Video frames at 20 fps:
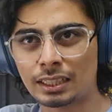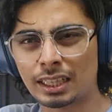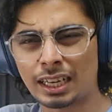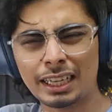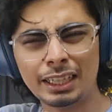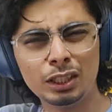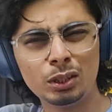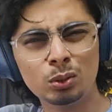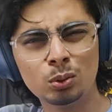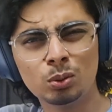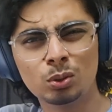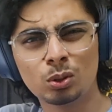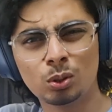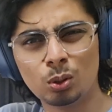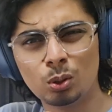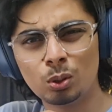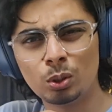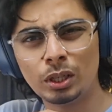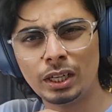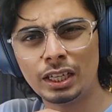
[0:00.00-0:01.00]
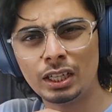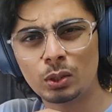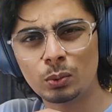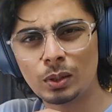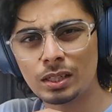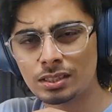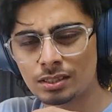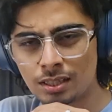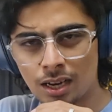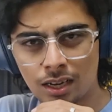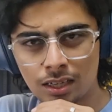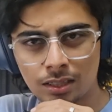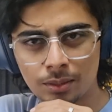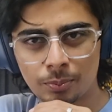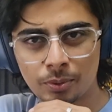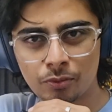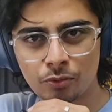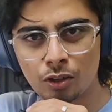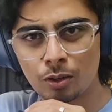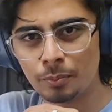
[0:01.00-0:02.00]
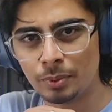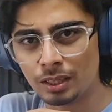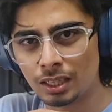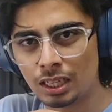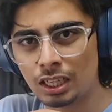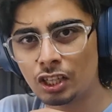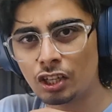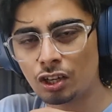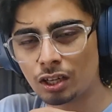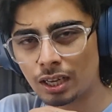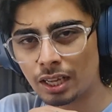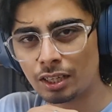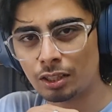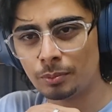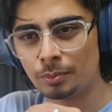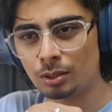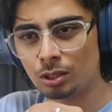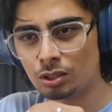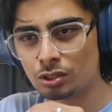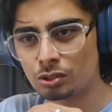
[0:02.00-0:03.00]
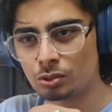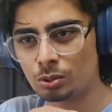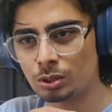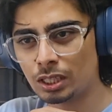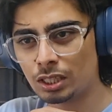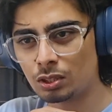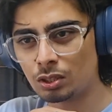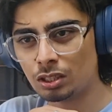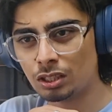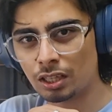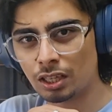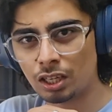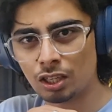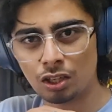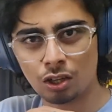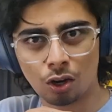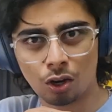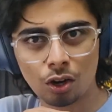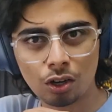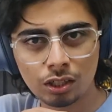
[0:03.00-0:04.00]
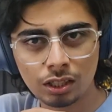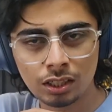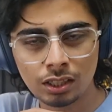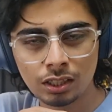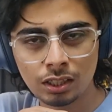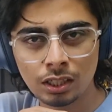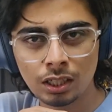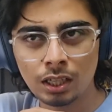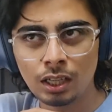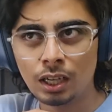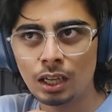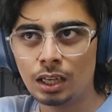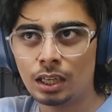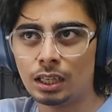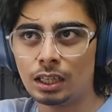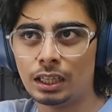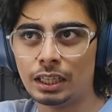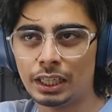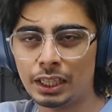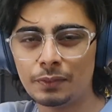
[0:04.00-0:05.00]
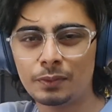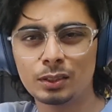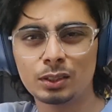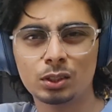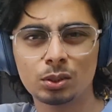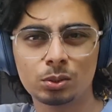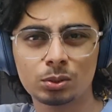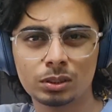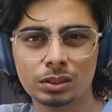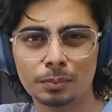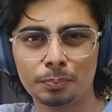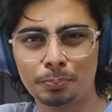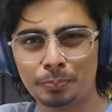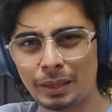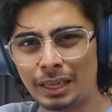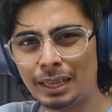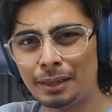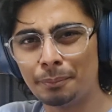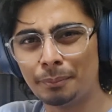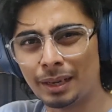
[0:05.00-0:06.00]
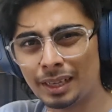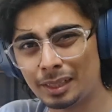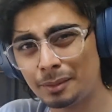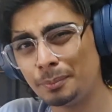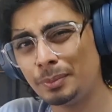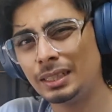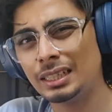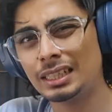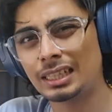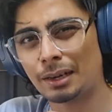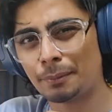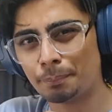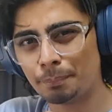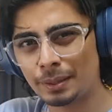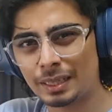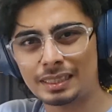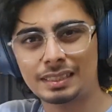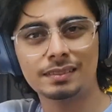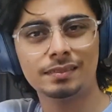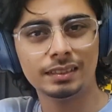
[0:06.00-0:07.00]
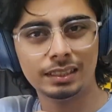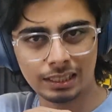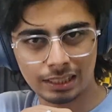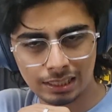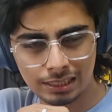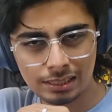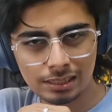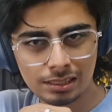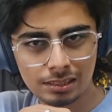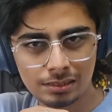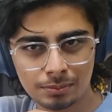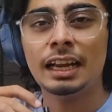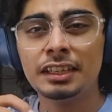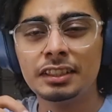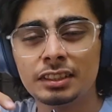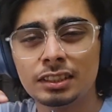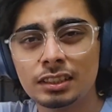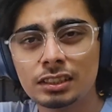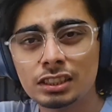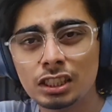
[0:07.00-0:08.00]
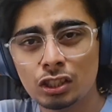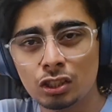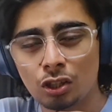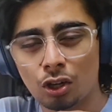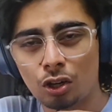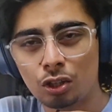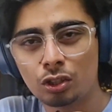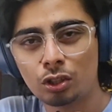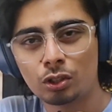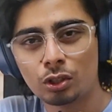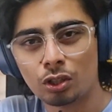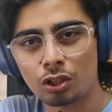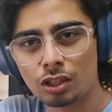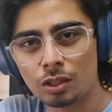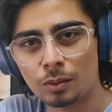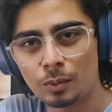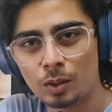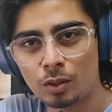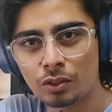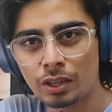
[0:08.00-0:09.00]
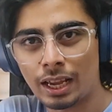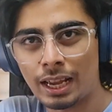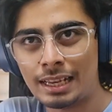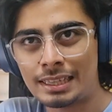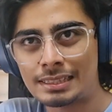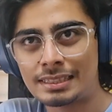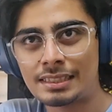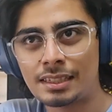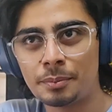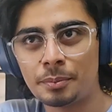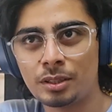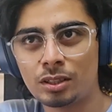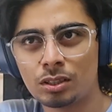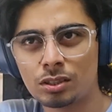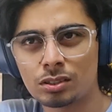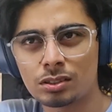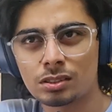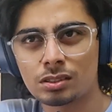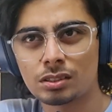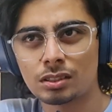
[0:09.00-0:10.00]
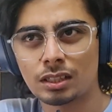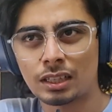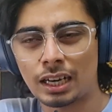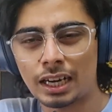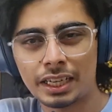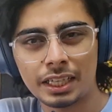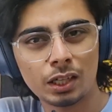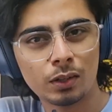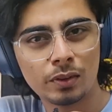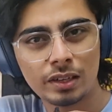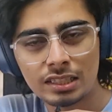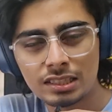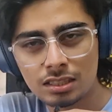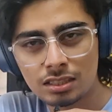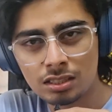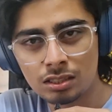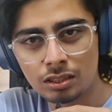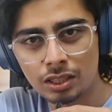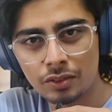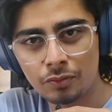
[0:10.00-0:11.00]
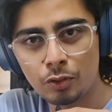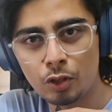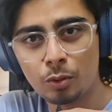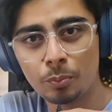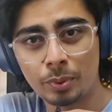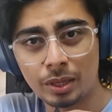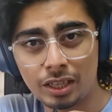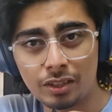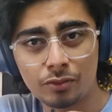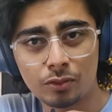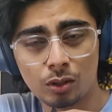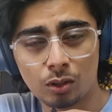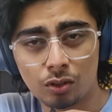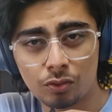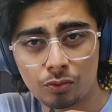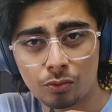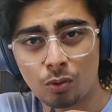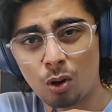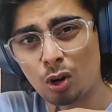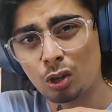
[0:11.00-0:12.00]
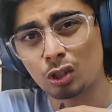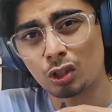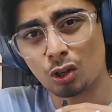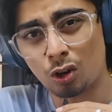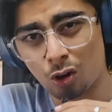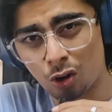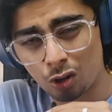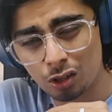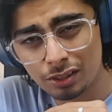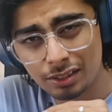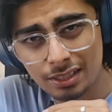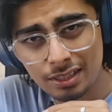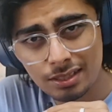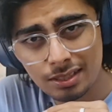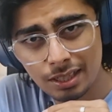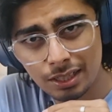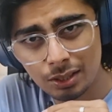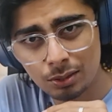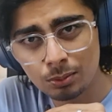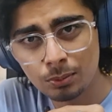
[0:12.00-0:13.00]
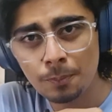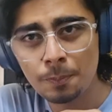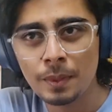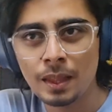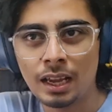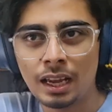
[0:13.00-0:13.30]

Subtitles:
try to go into a startup if you're beginning your career, because you get to learn a lot, even though the pay might be comparatively less. And there's a lot to talk about SDET, because right now I just give you a brief of what all things I do,